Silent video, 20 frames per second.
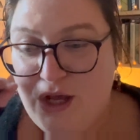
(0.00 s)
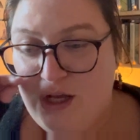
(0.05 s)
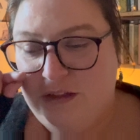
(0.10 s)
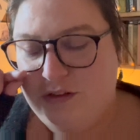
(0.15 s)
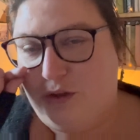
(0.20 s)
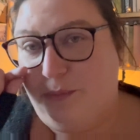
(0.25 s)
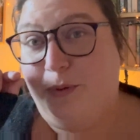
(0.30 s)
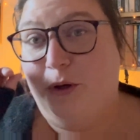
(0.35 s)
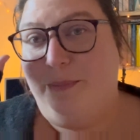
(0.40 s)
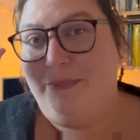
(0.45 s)

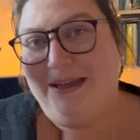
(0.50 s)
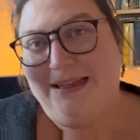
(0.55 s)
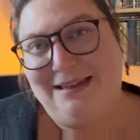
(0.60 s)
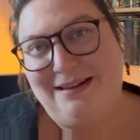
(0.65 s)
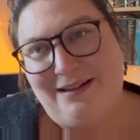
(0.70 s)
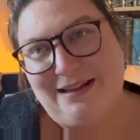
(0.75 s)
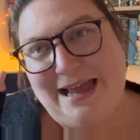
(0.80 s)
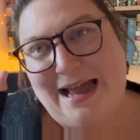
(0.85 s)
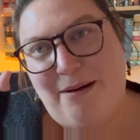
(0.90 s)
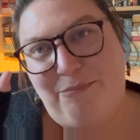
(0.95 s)
So put me a
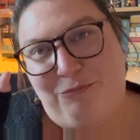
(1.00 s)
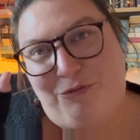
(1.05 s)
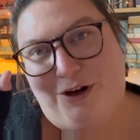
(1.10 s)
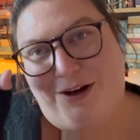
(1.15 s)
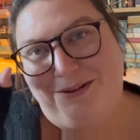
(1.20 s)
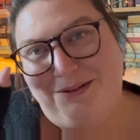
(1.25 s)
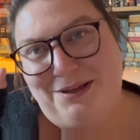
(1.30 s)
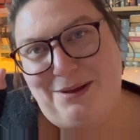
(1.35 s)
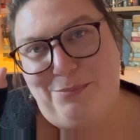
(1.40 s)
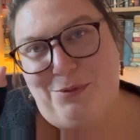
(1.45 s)
little
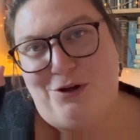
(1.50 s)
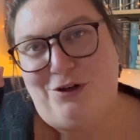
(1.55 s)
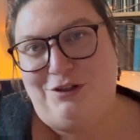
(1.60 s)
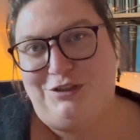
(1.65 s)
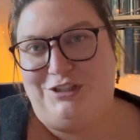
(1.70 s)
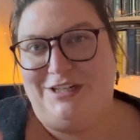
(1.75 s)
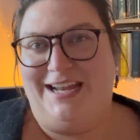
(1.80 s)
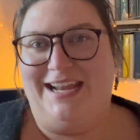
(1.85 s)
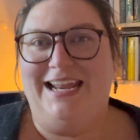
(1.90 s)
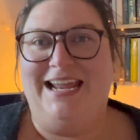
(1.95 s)
camera
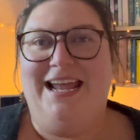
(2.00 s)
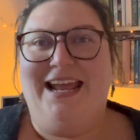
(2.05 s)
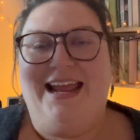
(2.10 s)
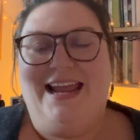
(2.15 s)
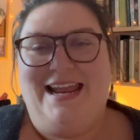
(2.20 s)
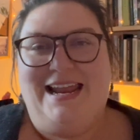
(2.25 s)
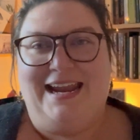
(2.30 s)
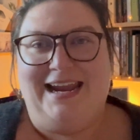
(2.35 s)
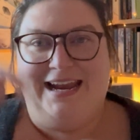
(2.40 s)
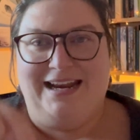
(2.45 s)
emoji
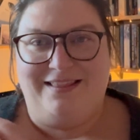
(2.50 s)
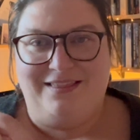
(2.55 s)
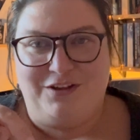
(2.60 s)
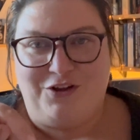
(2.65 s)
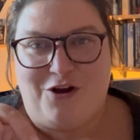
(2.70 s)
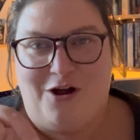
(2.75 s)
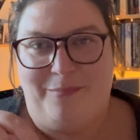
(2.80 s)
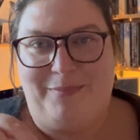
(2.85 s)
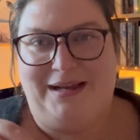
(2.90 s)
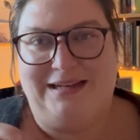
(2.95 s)
in the
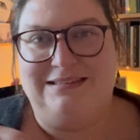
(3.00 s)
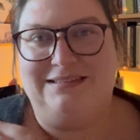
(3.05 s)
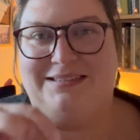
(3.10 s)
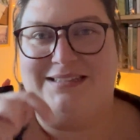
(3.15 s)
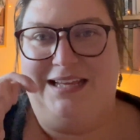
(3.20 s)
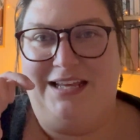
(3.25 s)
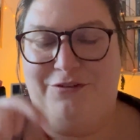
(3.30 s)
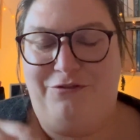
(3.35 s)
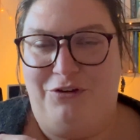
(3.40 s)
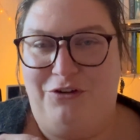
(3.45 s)
comments
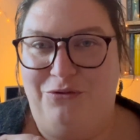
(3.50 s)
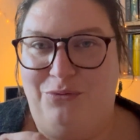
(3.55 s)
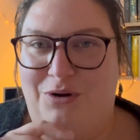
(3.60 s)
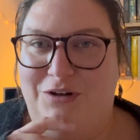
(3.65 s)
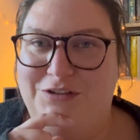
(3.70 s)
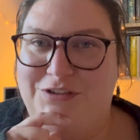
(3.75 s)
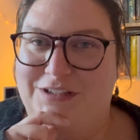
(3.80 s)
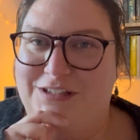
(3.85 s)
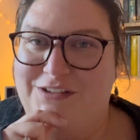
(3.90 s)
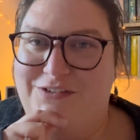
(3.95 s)
if you've
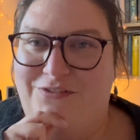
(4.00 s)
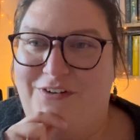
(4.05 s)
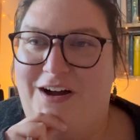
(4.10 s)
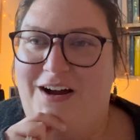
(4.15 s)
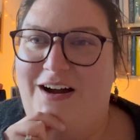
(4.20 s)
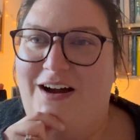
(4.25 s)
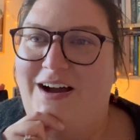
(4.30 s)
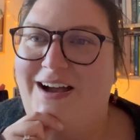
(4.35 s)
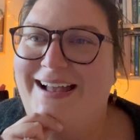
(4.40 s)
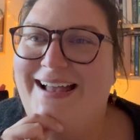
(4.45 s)
watched this
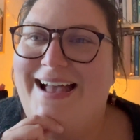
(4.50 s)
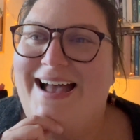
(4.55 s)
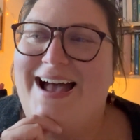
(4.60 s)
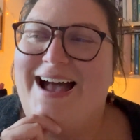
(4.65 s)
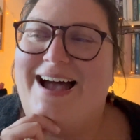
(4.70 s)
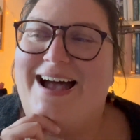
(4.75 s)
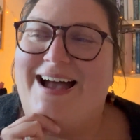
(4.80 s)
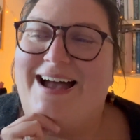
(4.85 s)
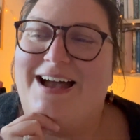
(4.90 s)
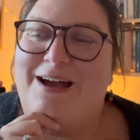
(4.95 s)
far,
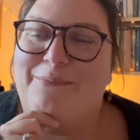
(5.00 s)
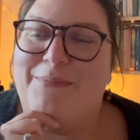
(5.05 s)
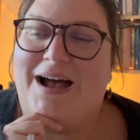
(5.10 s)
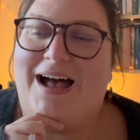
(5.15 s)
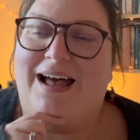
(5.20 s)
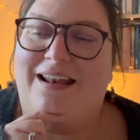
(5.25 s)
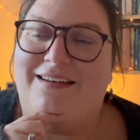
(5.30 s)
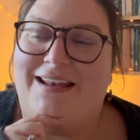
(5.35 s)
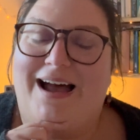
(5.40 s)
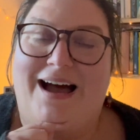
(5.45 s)

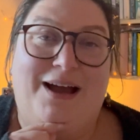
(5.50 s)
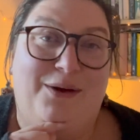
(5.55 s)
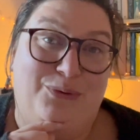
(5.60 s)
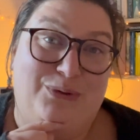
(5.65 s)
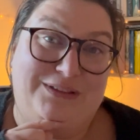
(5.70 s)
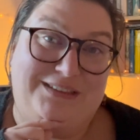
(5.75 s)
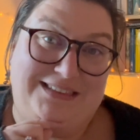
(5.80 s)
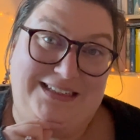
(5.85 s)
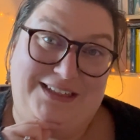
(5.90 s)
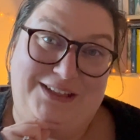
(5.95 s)
and I
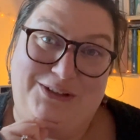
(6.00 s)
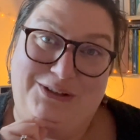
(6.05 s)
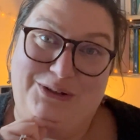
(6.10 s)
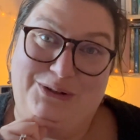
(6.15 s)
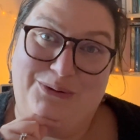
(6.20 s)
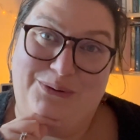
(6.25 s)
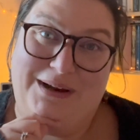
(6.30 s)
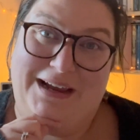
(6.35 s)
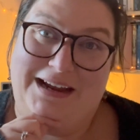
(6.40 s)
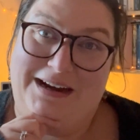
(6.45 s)
will see
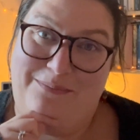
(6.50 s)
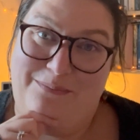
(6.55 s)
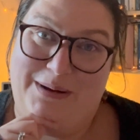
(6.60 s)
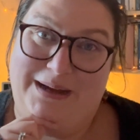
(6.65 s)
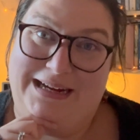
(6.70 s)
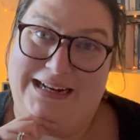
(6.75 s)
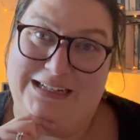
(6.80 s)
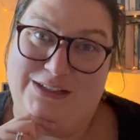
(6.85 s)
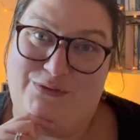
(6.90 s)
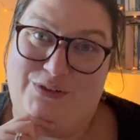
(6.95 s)
you in my
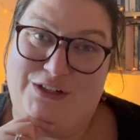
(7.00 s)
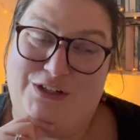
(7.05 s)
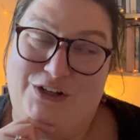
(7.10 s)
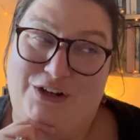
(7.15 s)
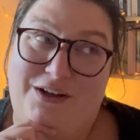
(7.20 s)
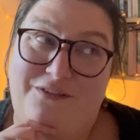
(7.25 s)
next video.